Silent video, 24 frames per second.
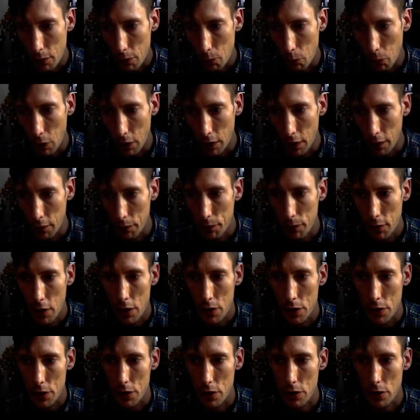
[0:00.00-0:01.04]
When I
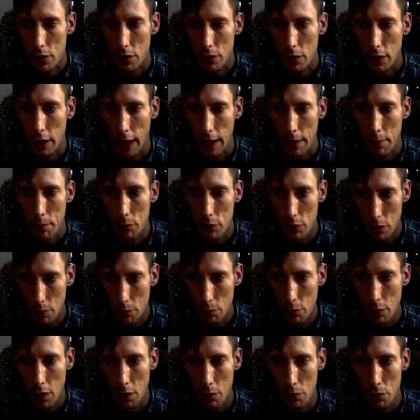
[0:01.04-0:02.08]
first came to
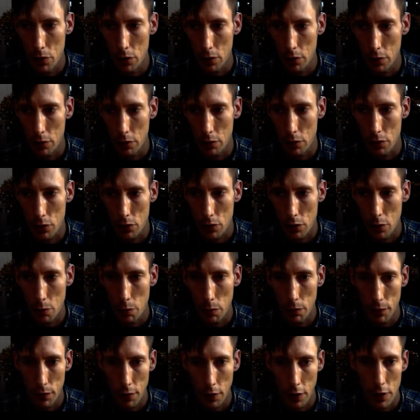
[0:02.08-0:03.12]
them, I was on
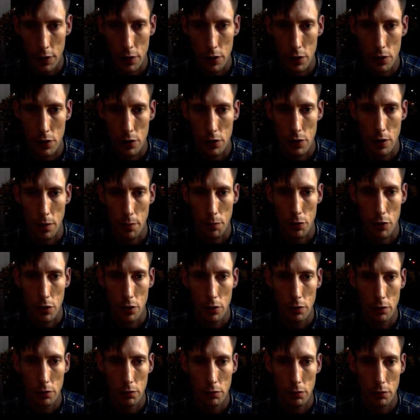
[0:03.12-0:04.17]
supervised
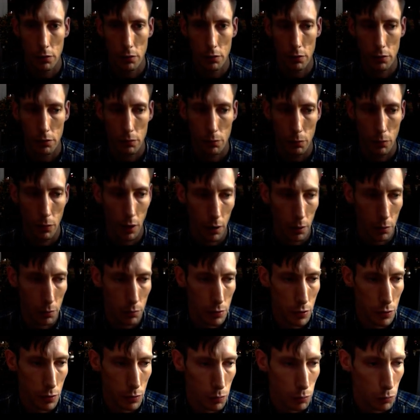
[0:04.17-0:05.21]
consumption, where I
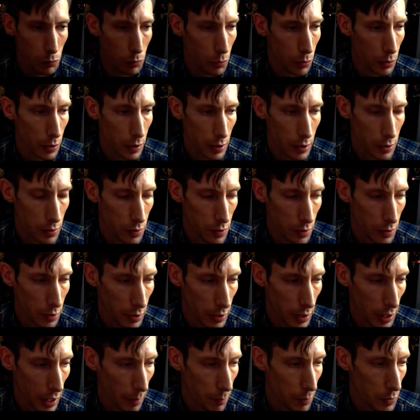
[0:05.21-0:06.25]
was walking to the
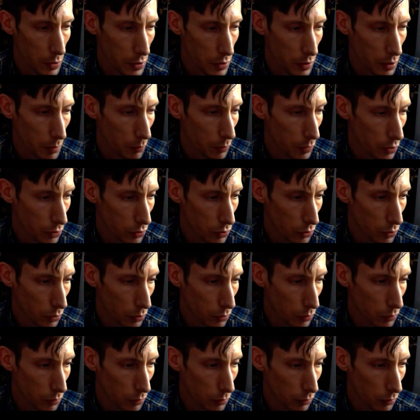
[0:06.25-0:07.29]
chemist in
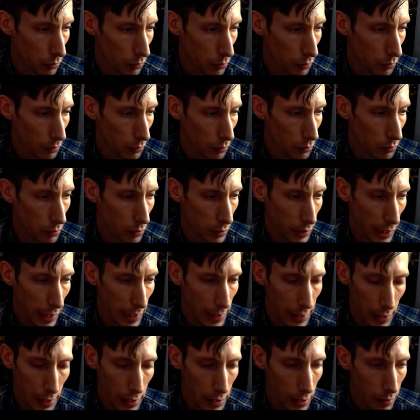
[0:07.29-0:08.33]
withdrawal
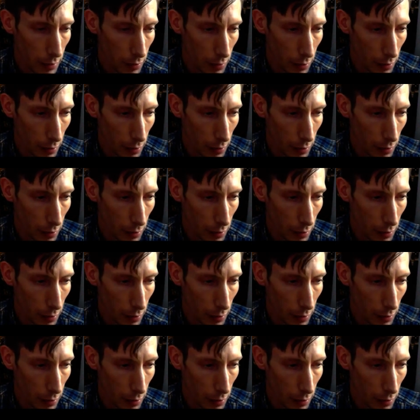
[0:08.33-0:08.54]
daily.